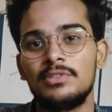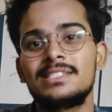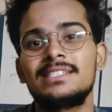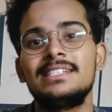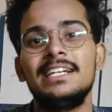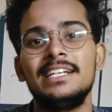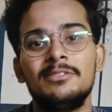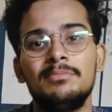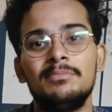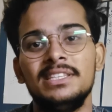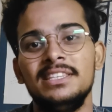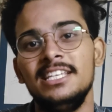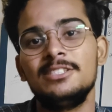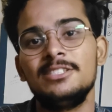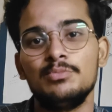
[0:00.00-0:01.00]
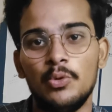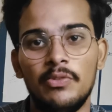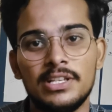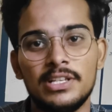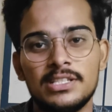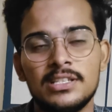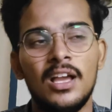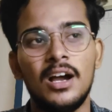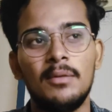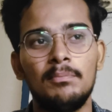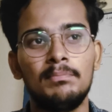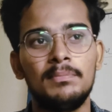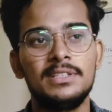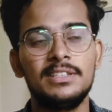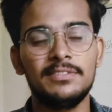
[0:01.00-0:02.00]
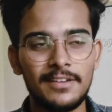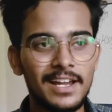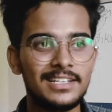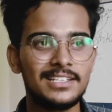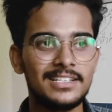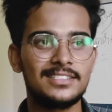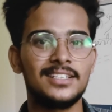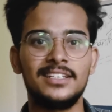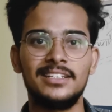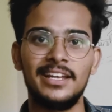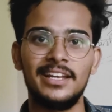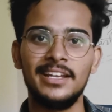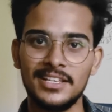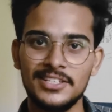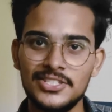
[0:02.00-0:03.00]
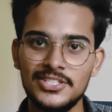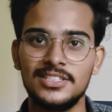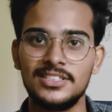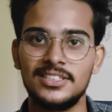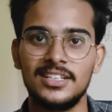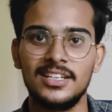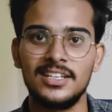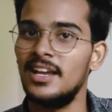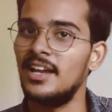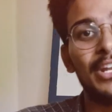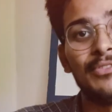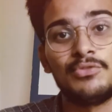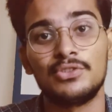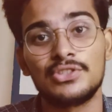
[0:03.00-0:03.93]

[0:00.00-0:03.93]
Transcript: was created by these movies. But the fact is that in engineering, it